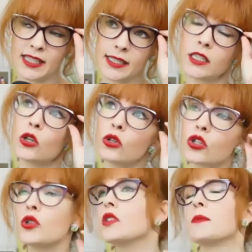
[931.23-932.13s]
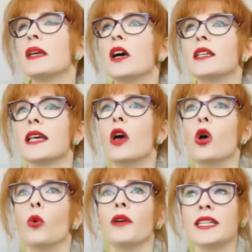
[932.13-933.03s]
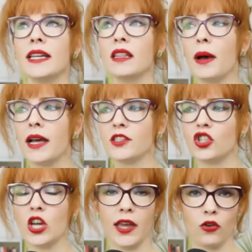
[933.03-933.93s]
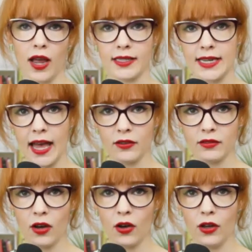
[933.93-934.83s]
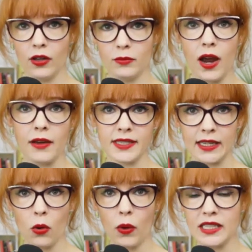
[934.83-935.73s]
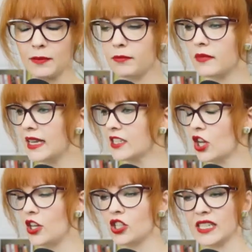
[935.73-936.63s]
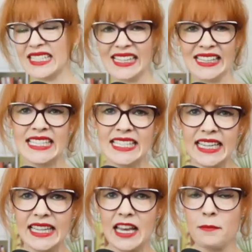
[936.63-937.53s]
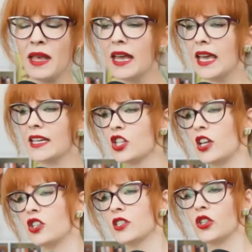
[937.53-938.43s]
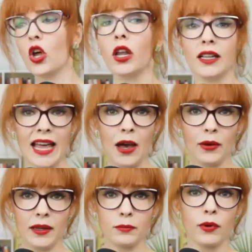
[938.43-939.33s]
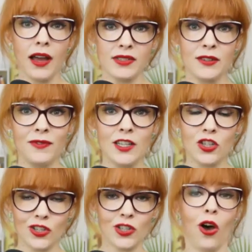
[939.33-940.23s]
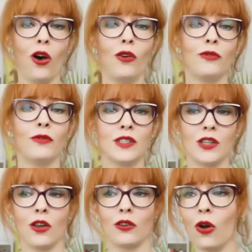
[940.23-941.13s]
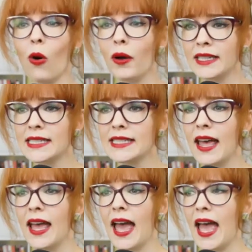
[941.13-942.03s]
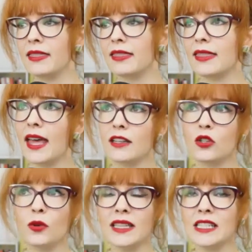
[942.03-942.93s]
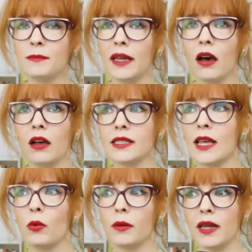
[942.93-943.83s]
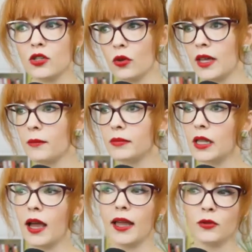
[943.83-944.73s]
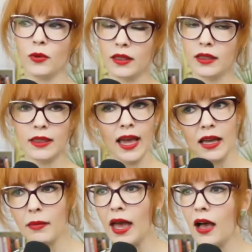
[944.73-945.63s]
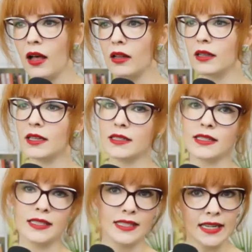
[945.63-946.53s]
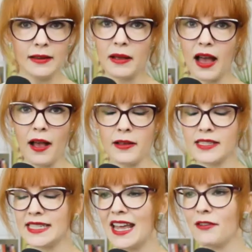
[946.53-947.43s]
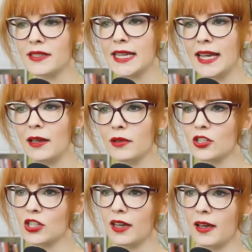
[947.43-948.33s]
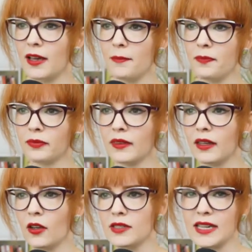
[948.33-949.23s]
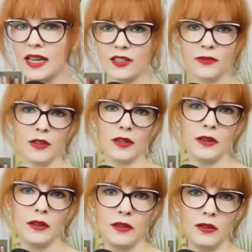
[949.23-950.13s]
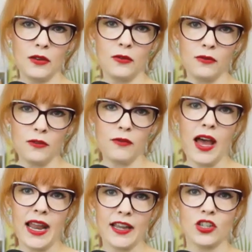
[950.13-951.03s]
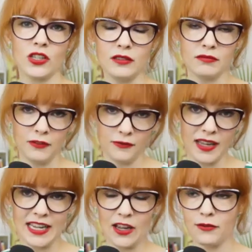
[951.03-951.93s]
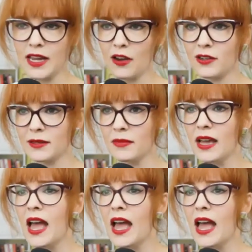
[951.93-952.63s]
This is huge news because we've seen in the past giant crackdown on privacy coins. Exchanges are delisting them. Exchanges are not allowing privacy features of certain coins. And they're doing this because they want to make sure they're compliant with AML and CFT, which you know, stands for the financial funding of terrorism.